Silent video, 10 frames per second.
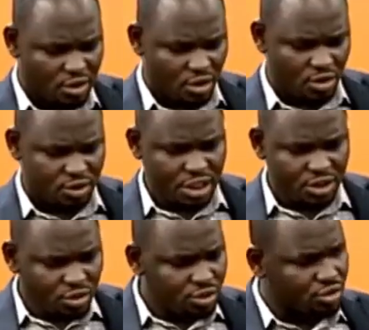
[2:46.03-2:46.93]
You're saying
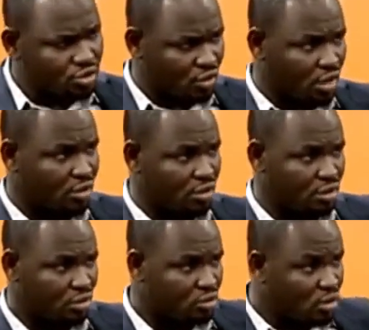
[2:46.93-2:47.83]
you used to struggle,
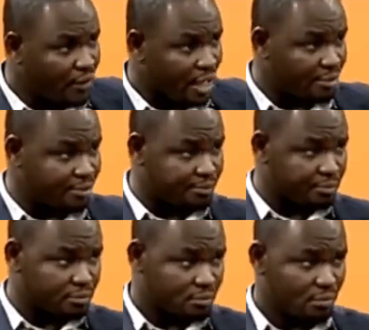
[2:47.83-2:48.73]
growing up
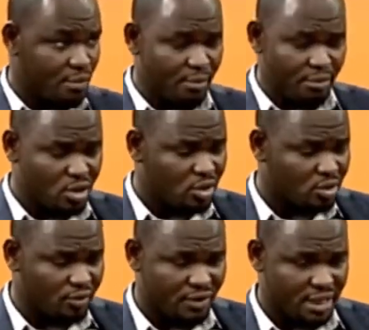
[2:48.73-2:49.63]
because
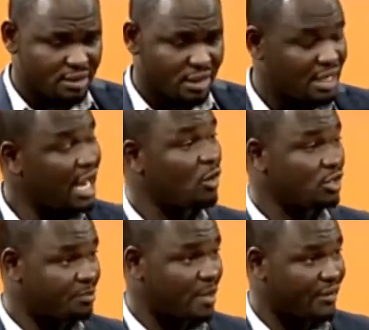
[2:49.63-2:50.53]
of that
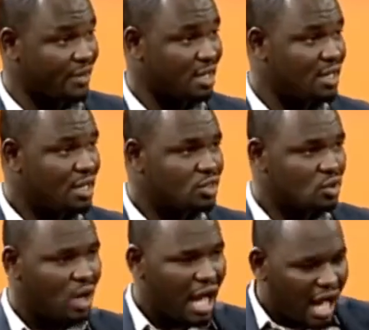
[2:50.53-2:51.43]
language barrier.
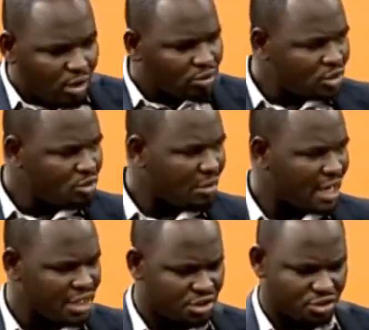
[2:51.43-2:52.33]
So how did you
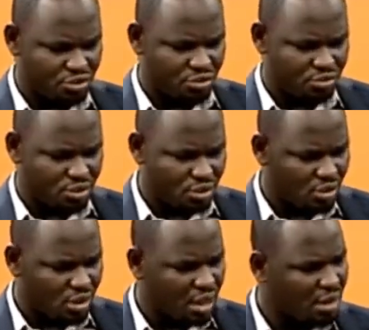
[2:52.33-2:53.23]
manage to,
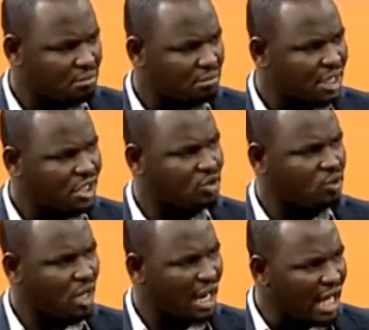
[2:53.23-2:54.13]
get to
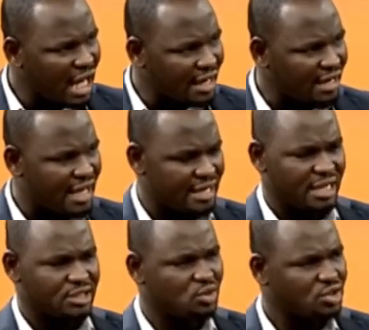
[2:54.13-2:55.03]
learn and
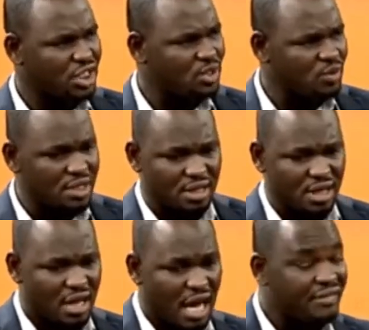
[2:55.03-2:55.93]
associate with
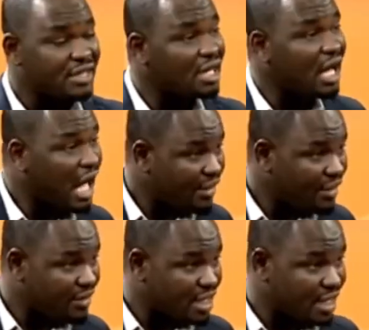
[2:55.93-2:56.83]

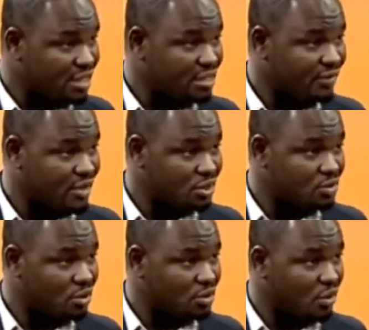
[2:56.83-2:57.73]
other kids even as
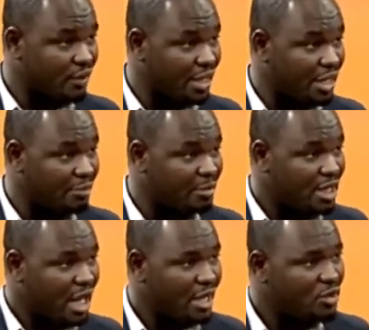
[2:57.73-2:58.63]
you're growing up?
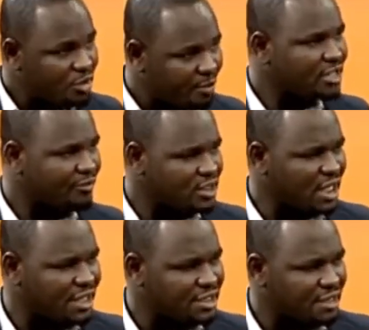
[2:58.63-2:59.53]
I know it must have been challenging.